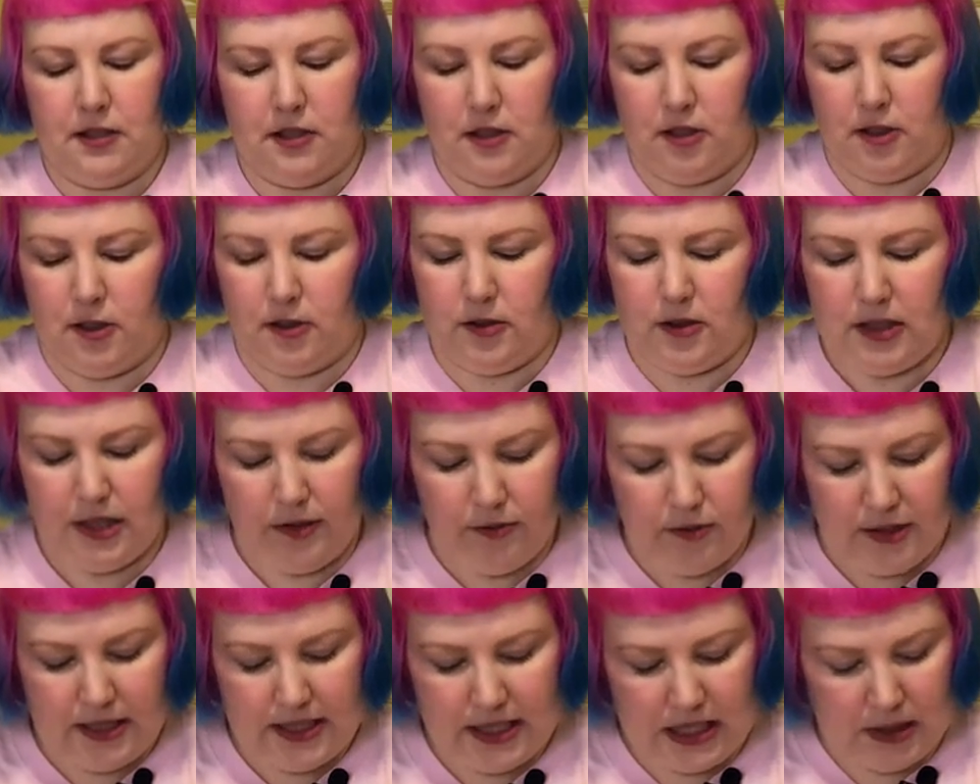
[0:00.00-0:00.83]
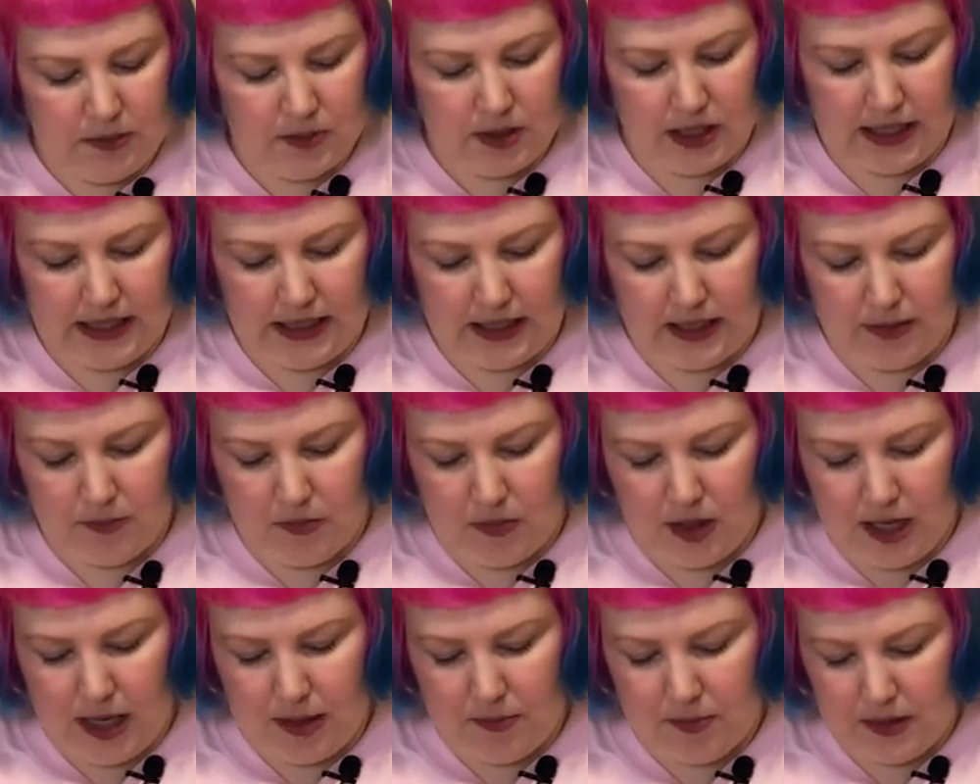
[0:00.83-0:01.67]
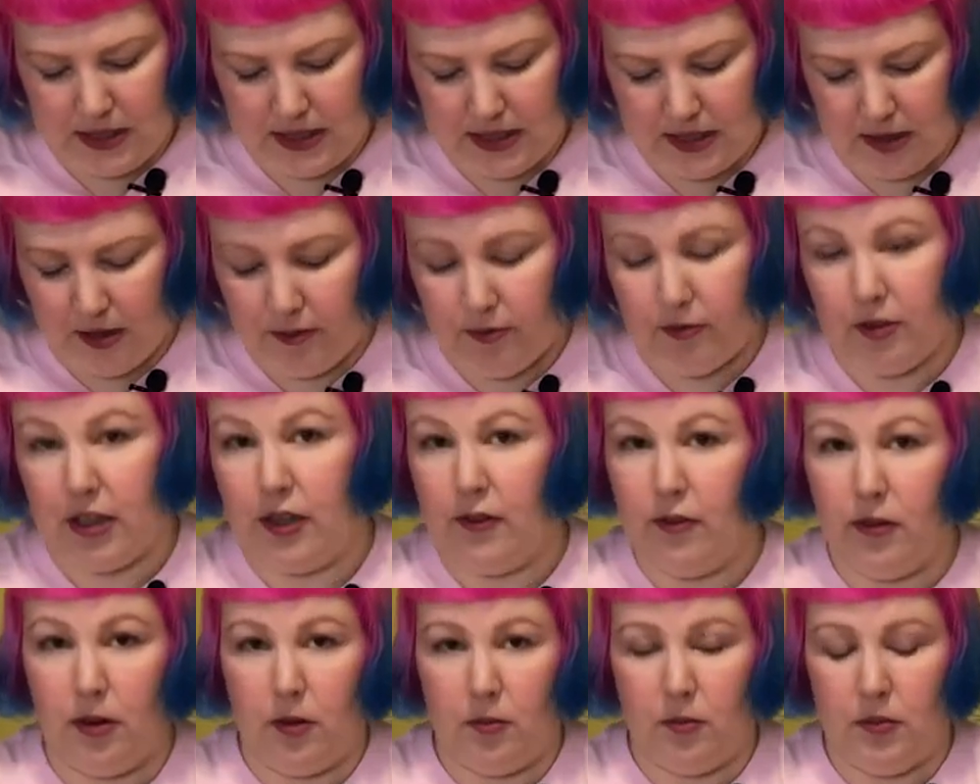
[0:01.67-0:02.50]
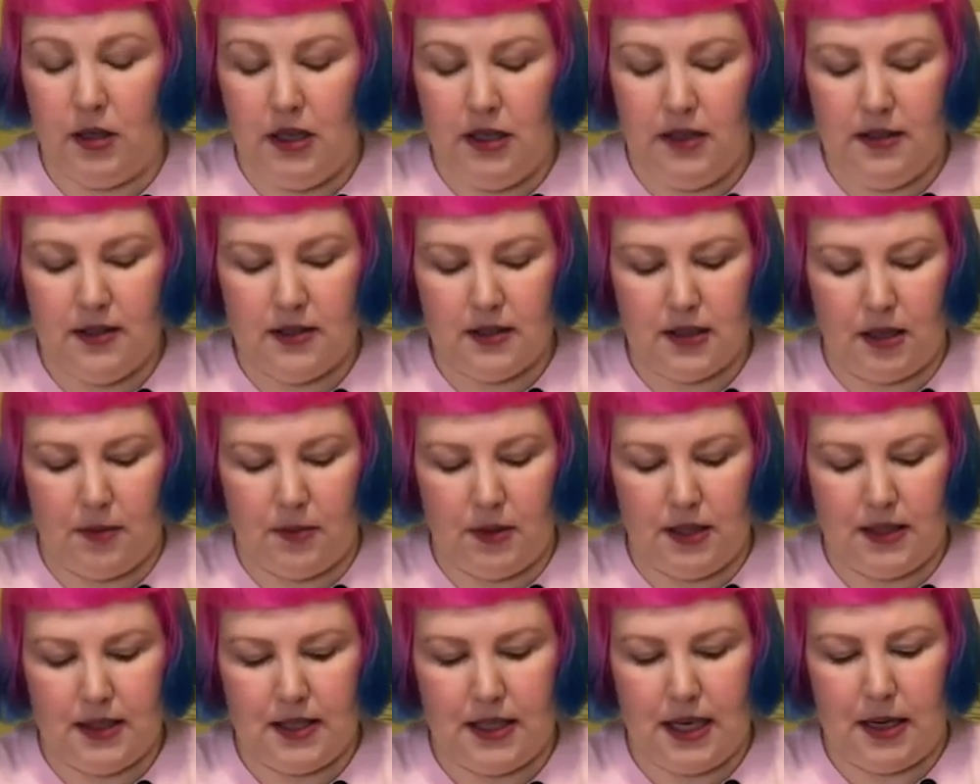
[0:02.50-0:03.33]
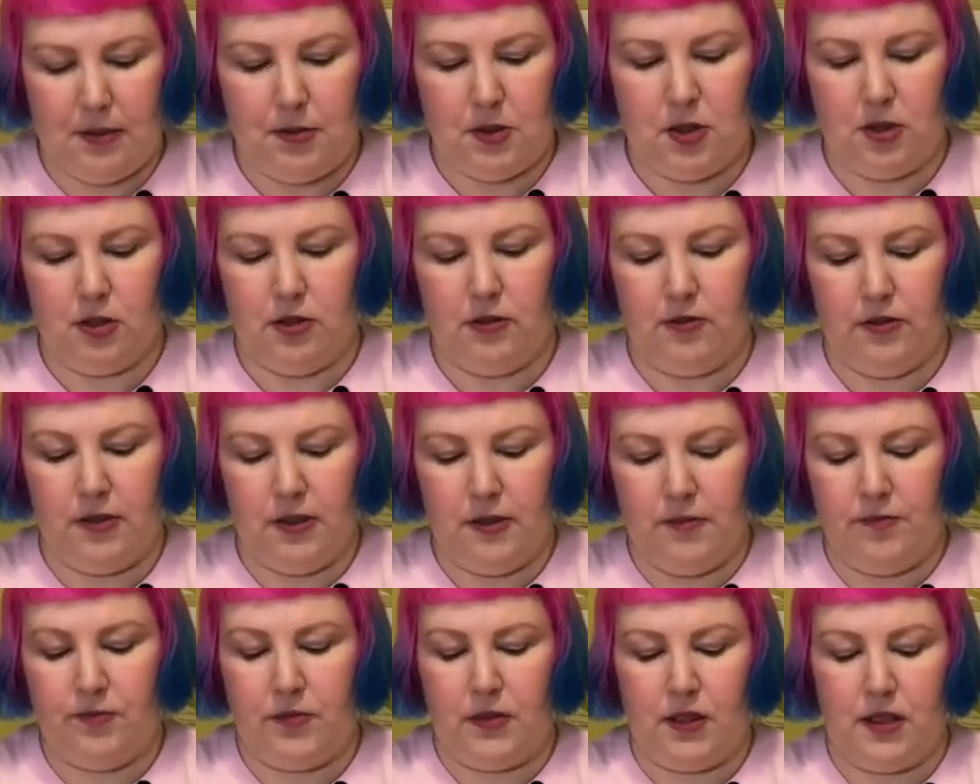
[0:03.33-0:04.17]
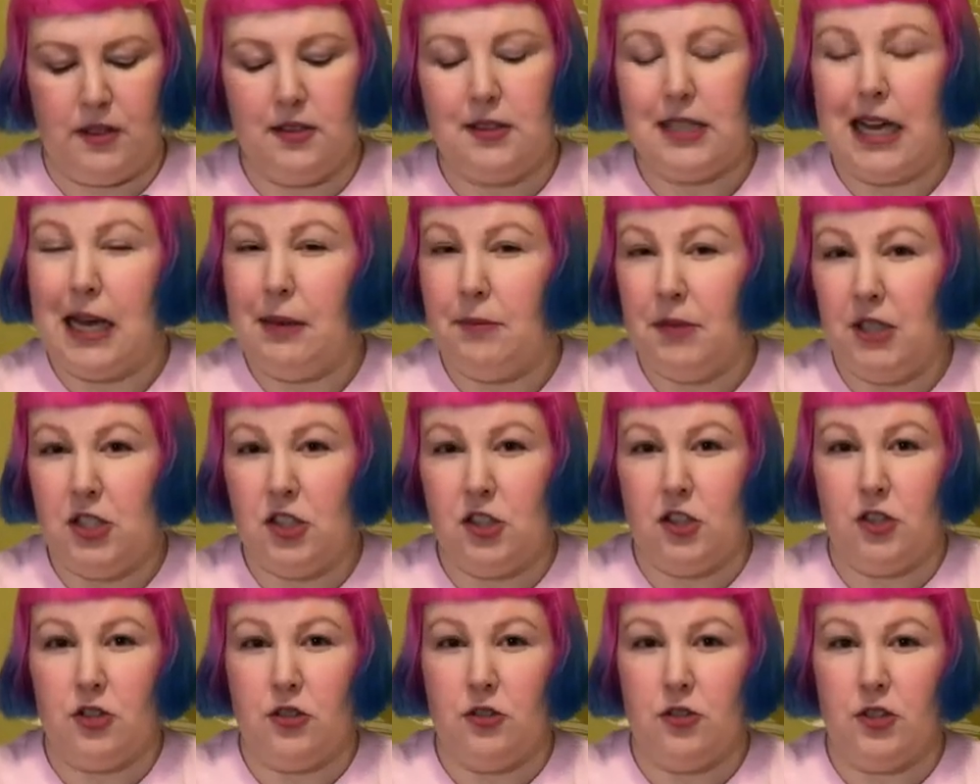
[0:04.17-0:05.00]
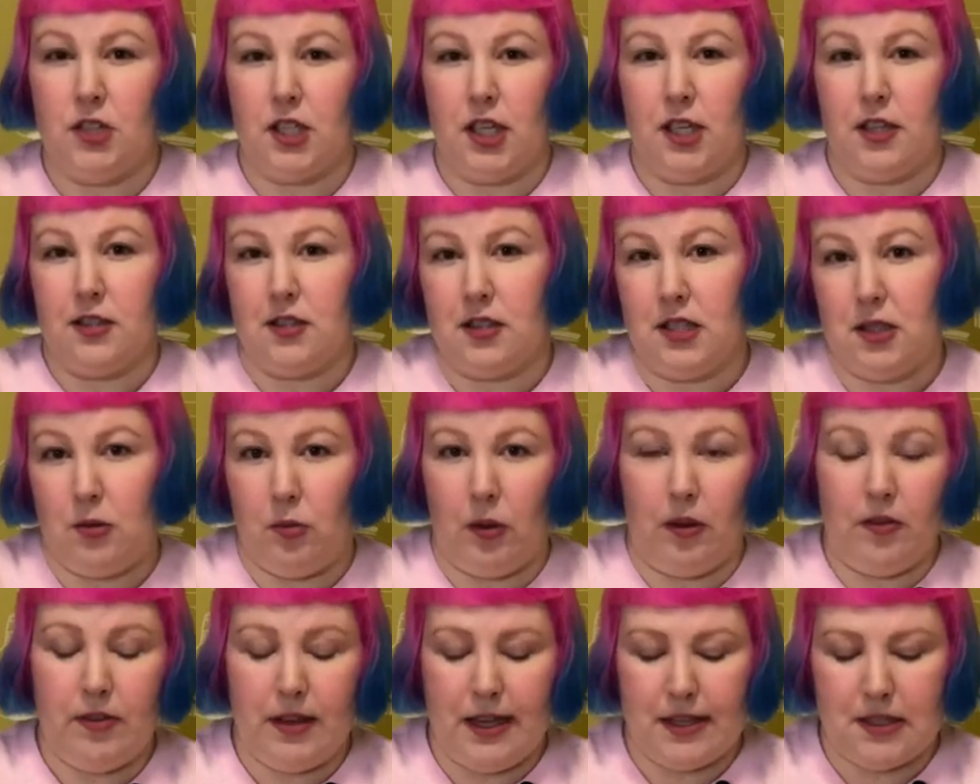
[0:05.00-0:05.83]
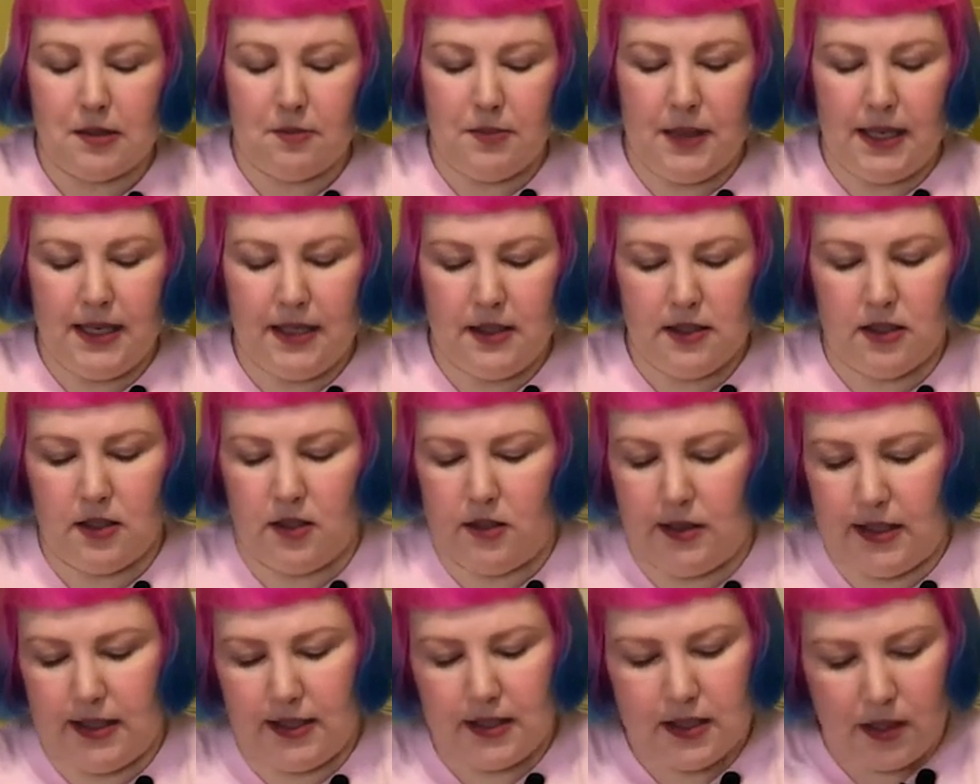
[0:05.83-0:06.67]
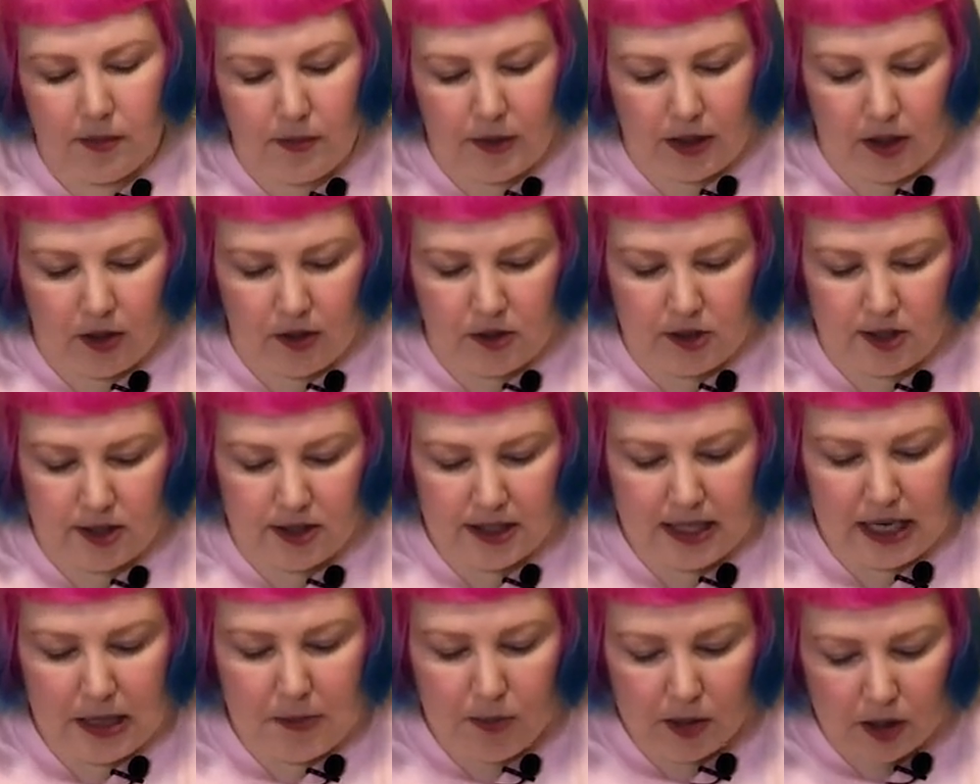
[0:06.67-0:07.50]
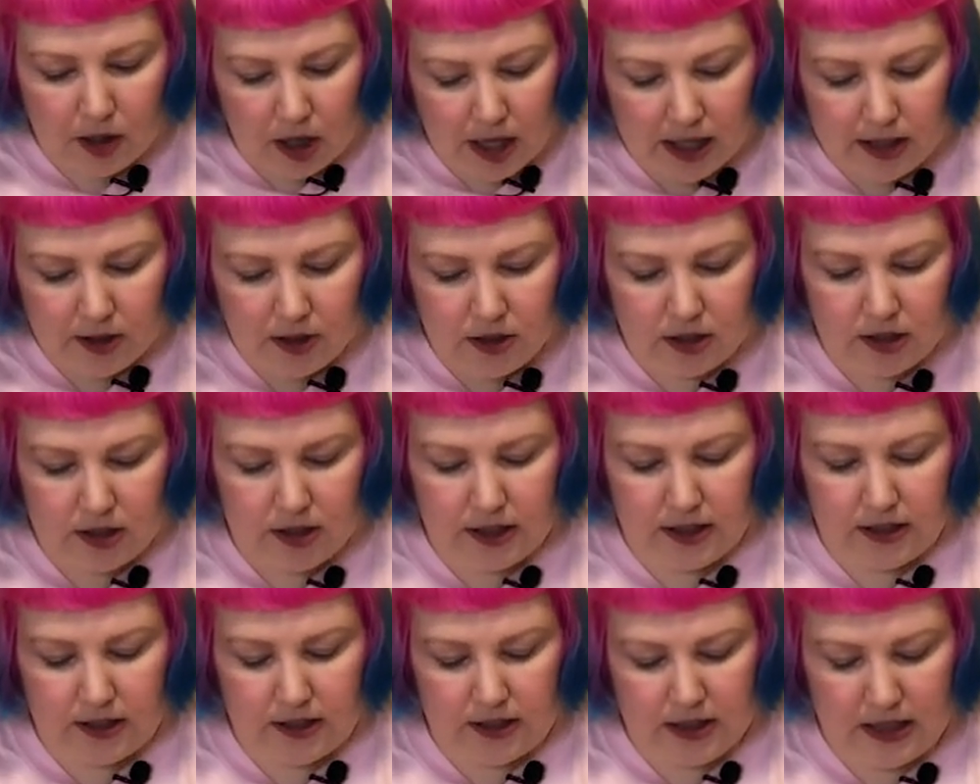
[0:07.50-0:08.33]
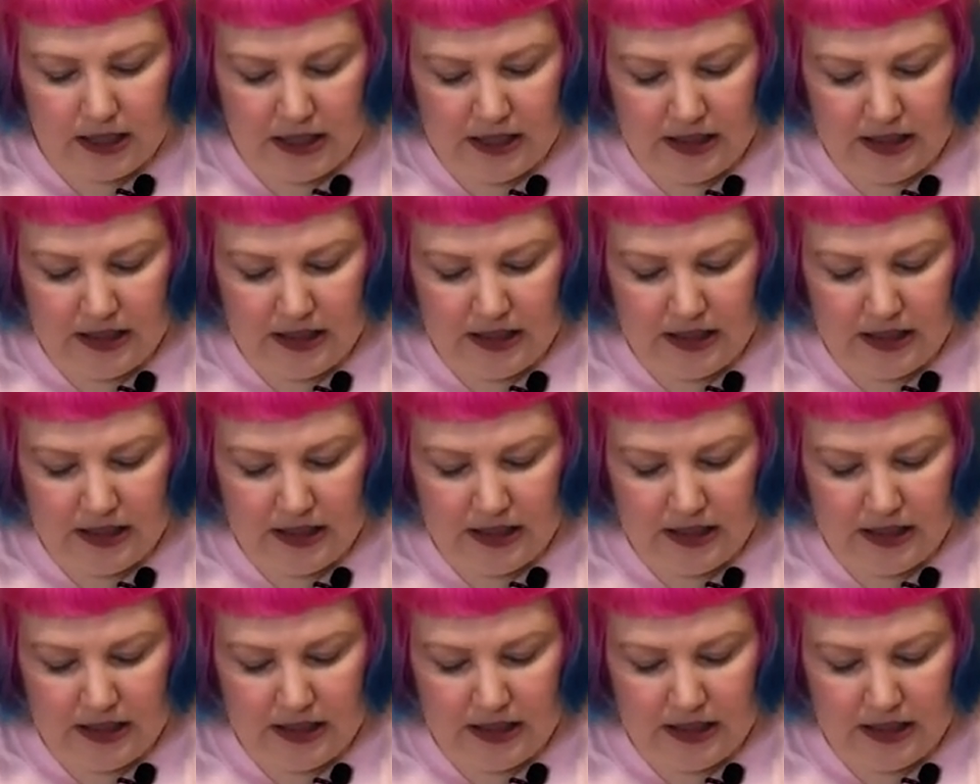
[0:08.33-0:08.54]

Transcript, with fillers: So definitely seems like it might be suffering from some of the same sort of damage issues as the 1000 piece. So that's something I'll just keep an eye on and